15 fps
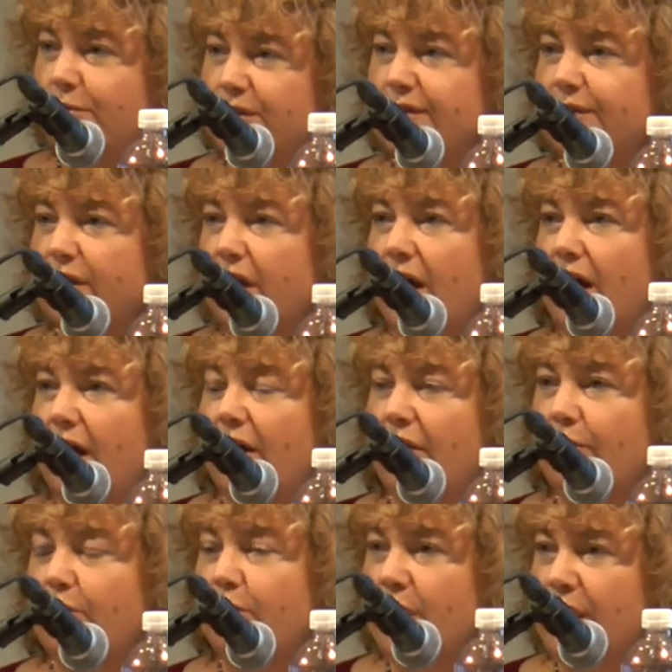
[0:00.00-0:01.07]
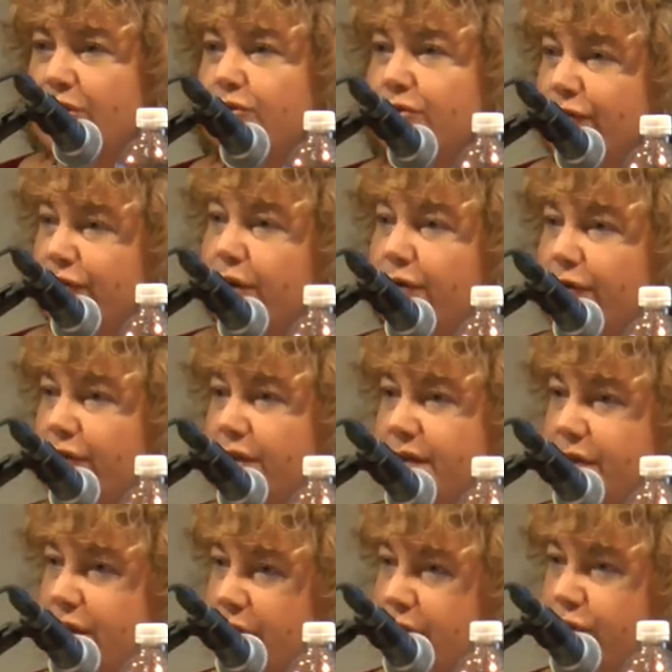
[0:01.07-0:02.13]
was uh, much revered for
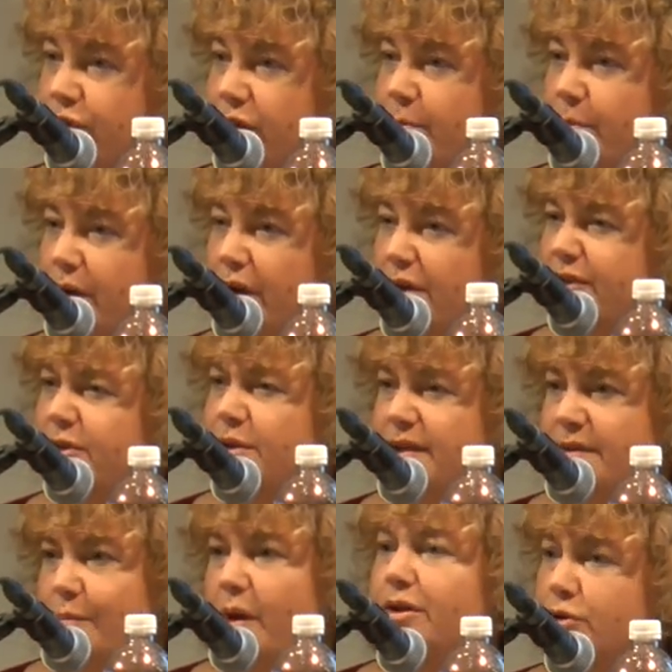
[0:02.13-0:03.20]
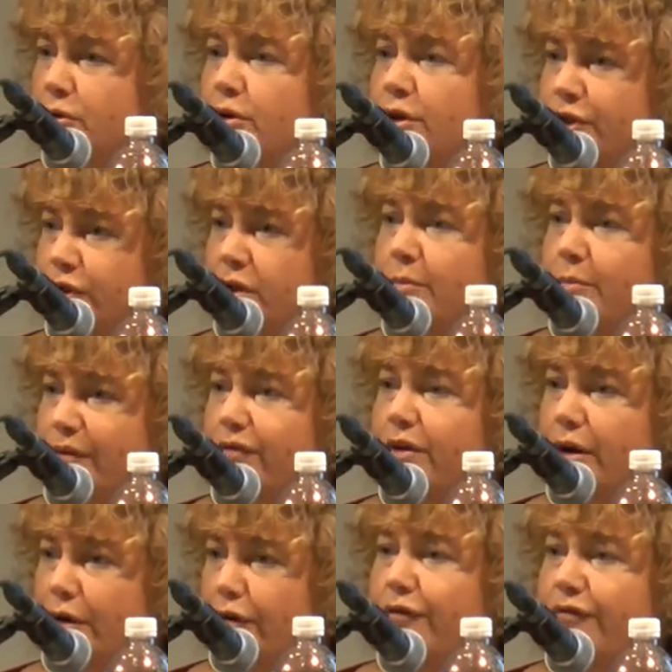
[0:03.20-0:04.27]
his leadership and also his mentorship of
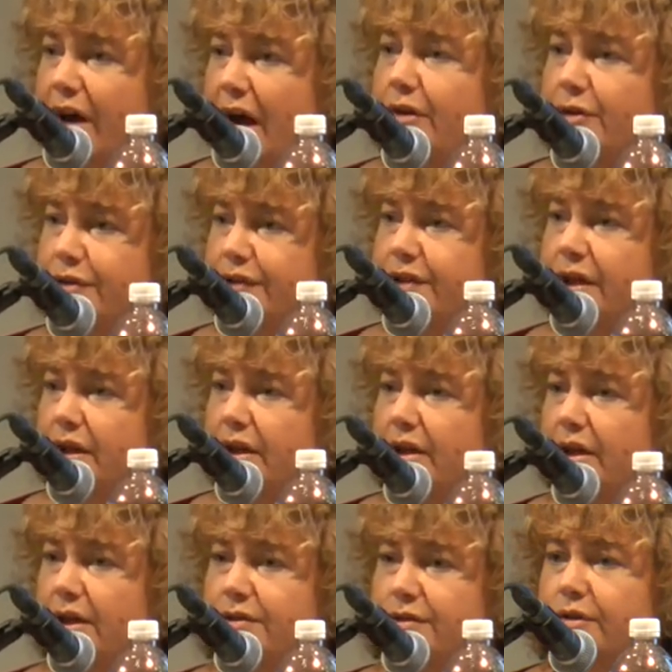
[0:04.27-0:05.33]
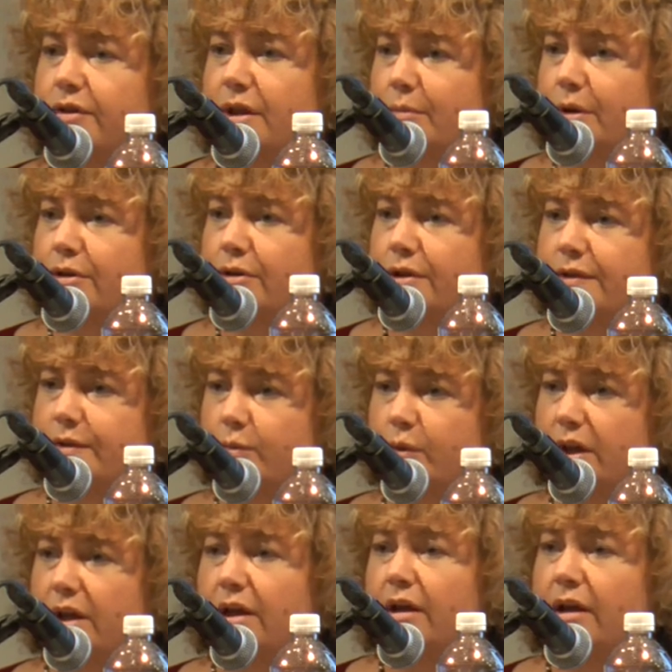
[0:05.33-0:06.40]
younger faculty. He took them under his
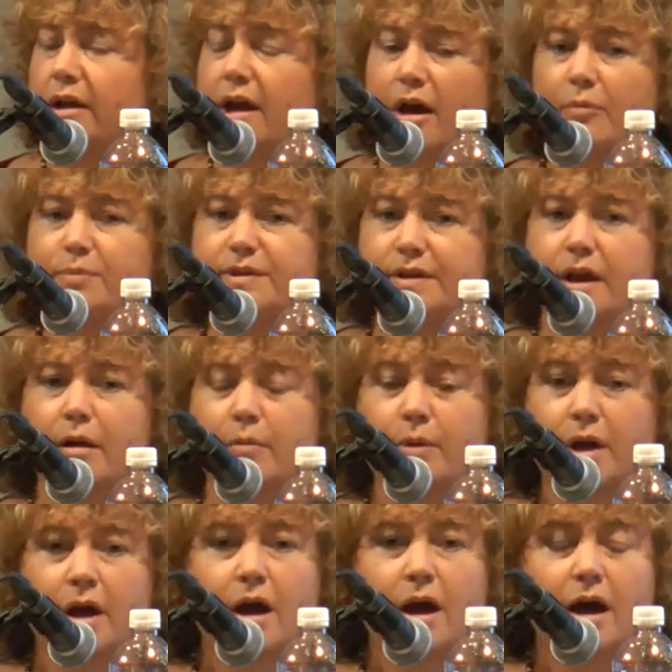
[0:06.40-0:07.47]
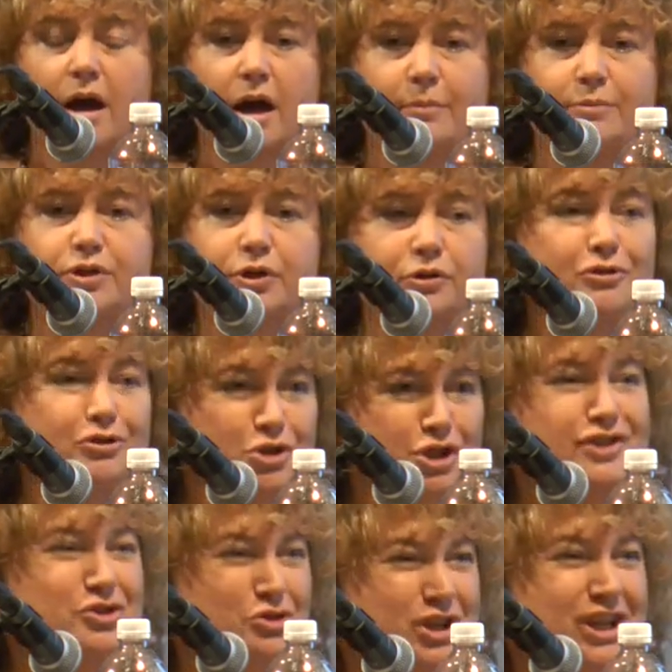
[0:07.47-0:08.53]
wing and helped them um, turn their
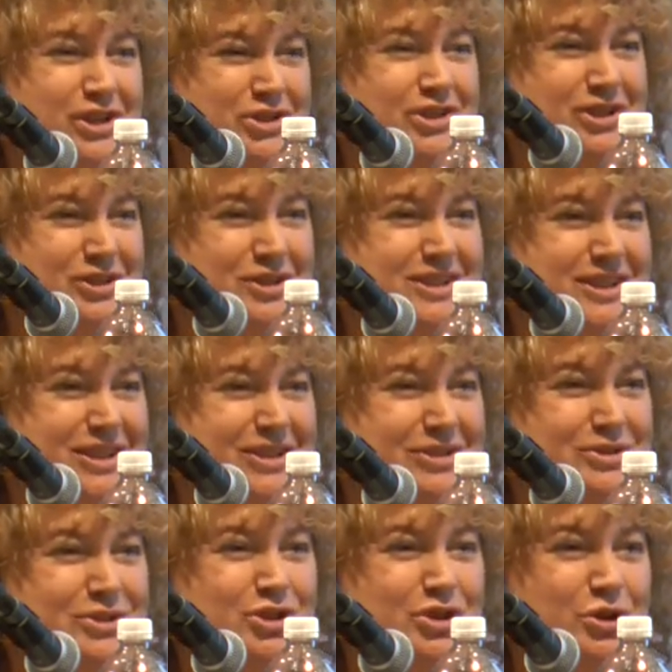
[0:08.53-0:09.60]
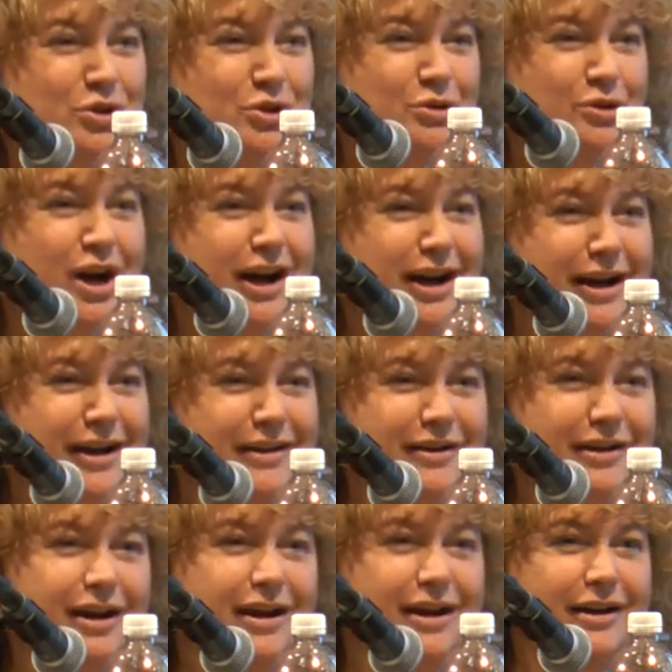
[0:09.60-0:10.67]
dissertations into uh,
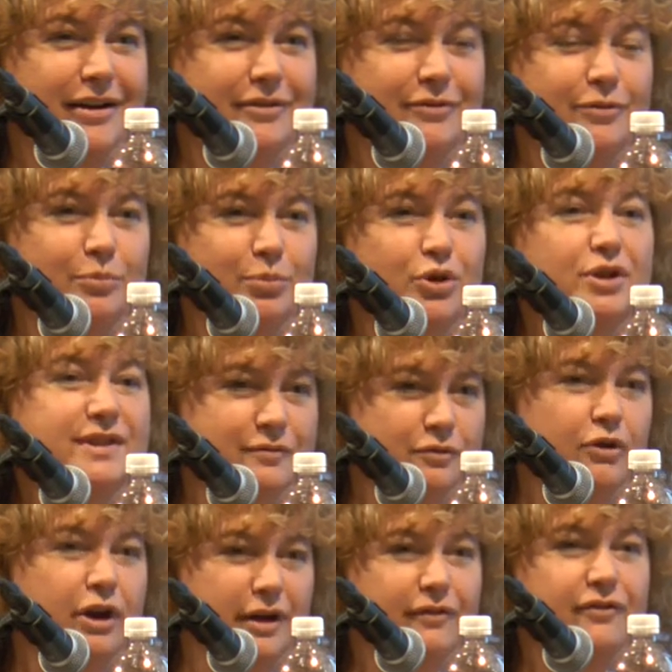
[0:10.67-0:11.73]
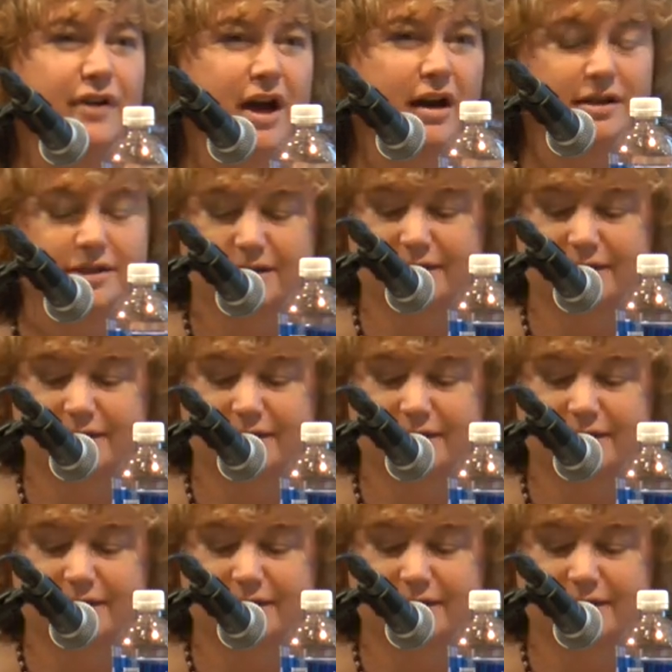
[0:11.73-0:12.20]
uh, books of great effect.